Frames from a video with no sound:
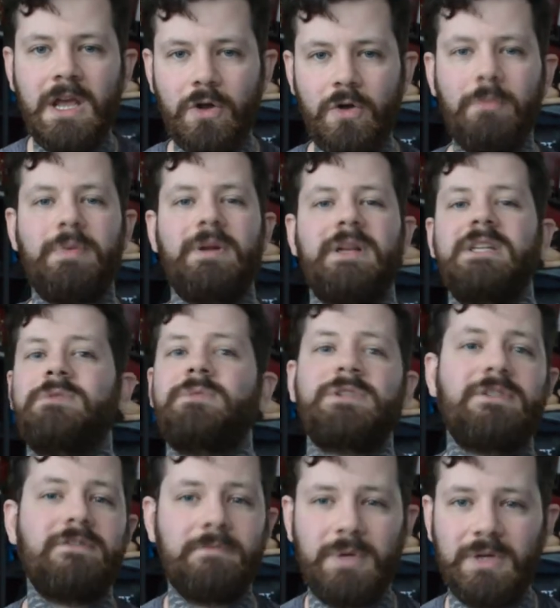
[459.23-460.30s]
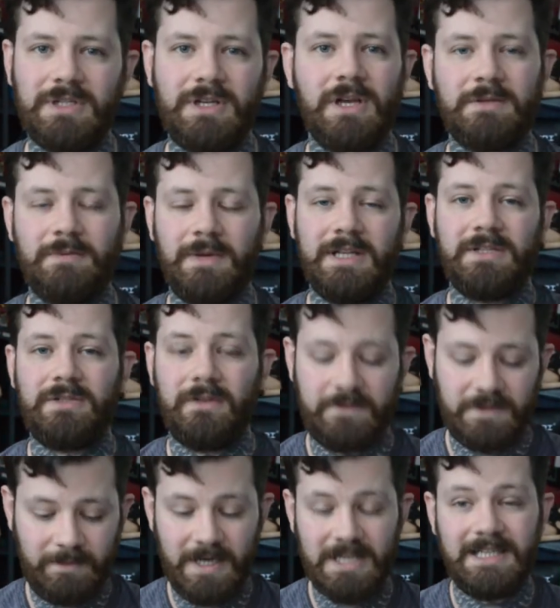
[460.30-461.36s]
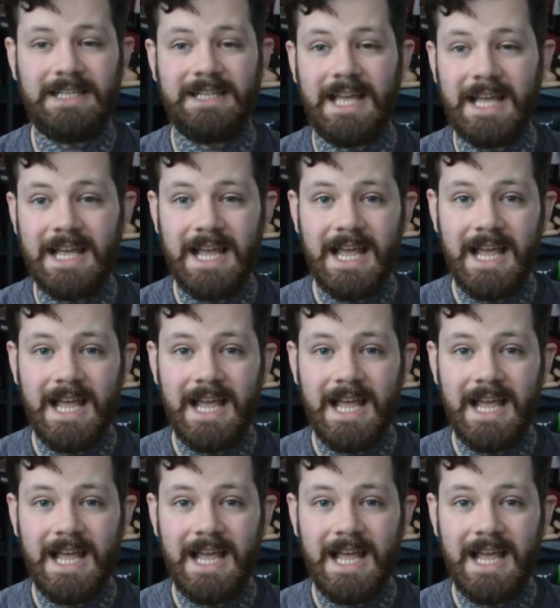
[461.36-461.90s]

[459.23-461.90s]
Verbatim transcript: companies once you've bought cosplay and stuff especially the